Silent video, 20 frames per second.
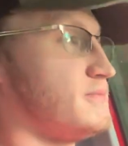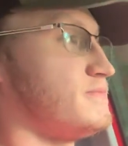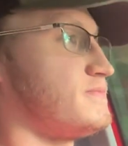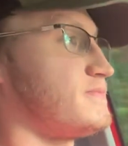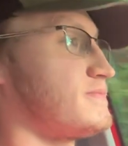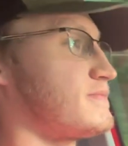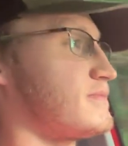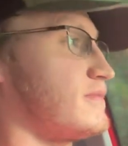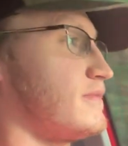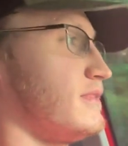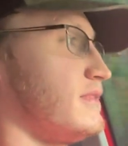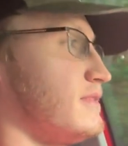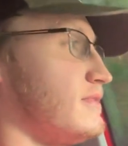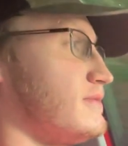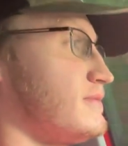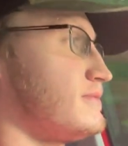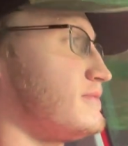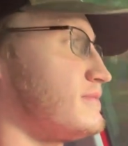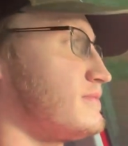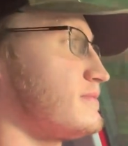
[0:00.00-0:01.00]
Yeah, that's
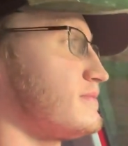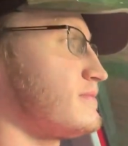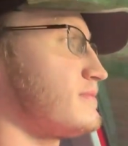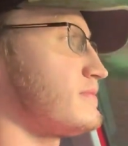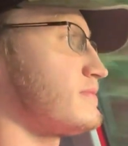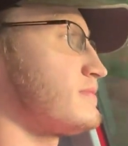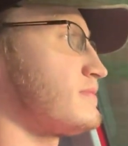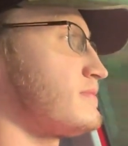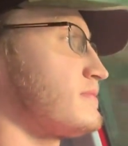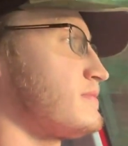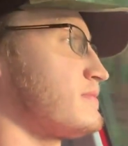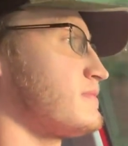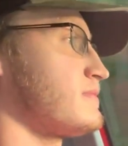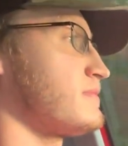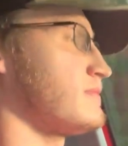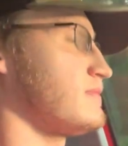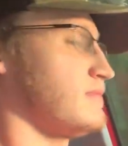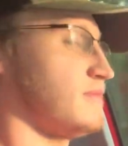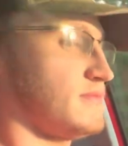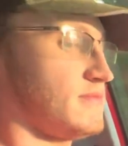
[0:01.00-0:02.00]
fair.
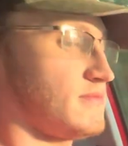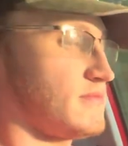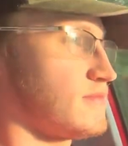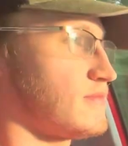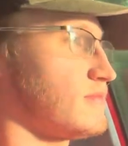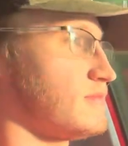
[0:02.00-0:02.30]
That